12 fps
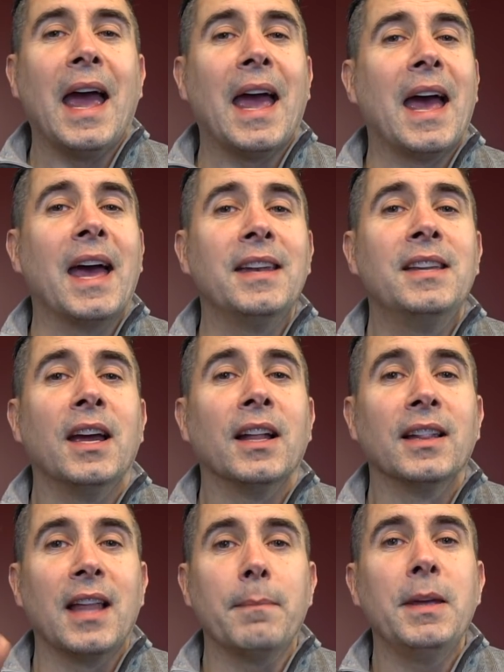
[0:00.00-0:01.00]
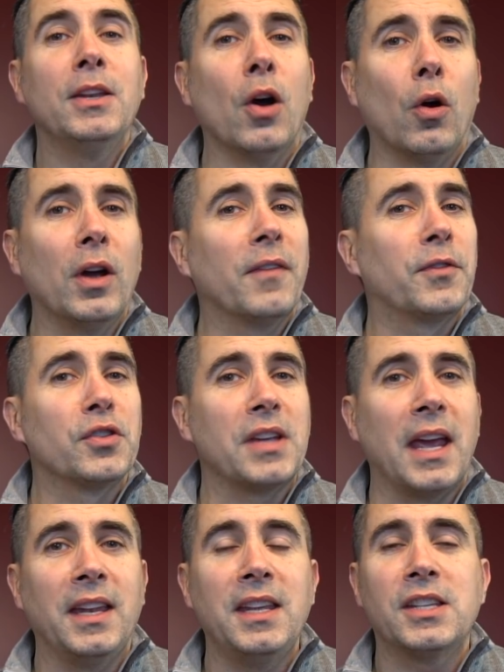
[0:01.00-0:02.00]
And let me know if there's
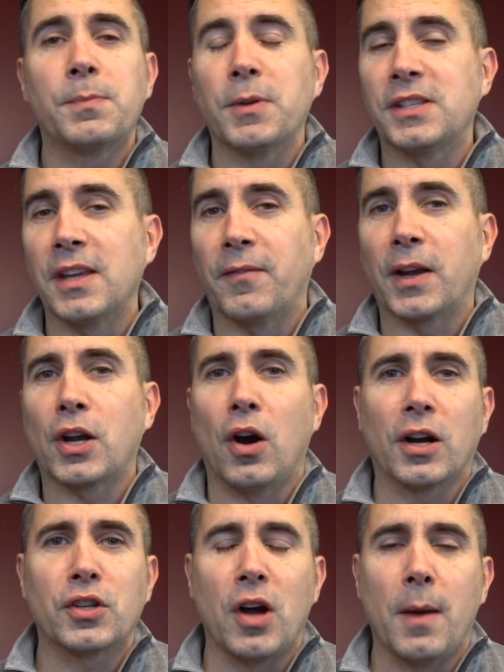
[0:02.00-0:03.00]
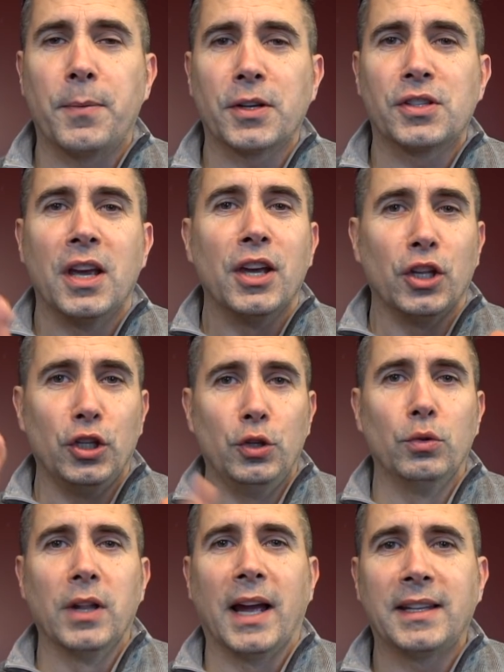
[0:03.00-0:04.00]
any specific car topics
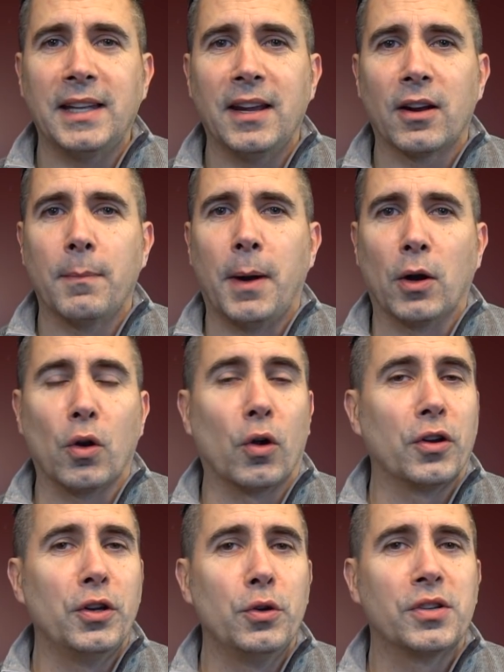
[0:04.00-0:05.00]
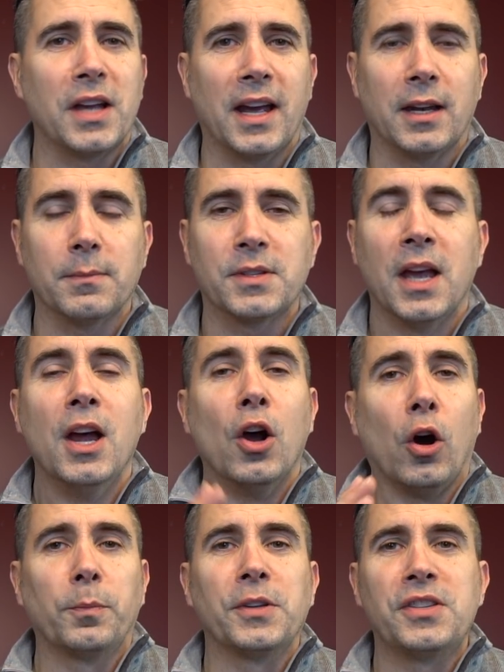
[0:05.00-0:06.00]
you'd like to hear about or news items.
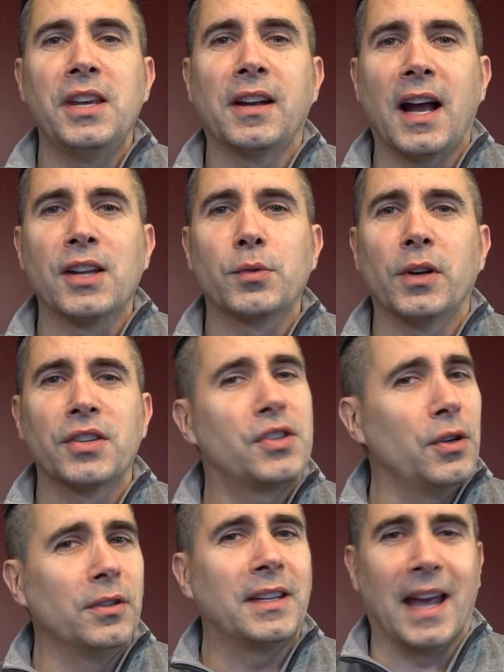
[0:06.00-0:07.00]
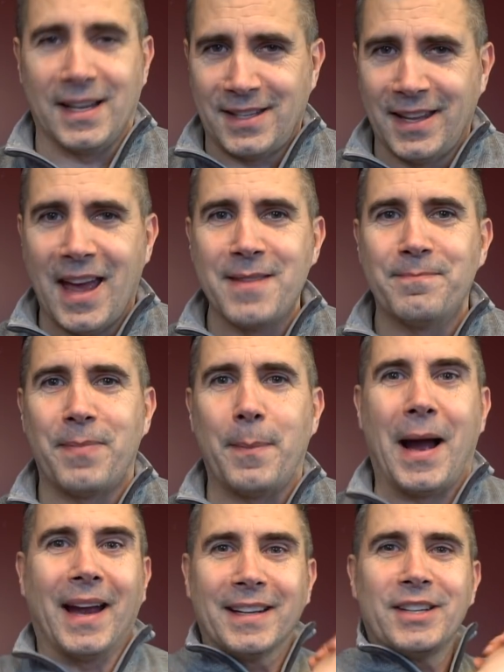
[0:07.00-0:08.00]
Hope to see you guys real soon. Catch you then.
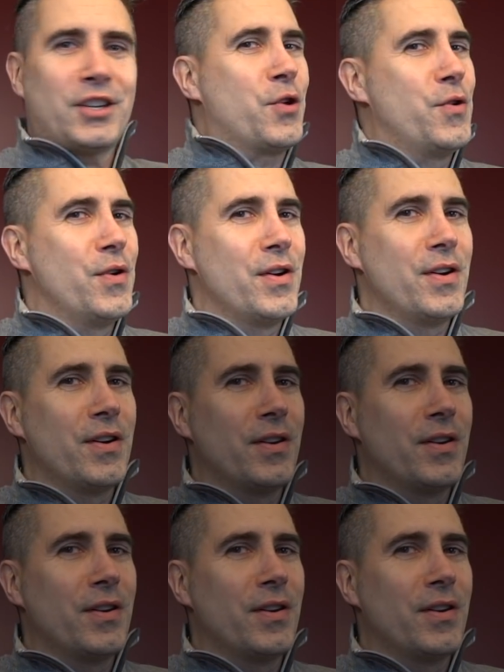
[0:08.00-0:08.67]
Bye-bye.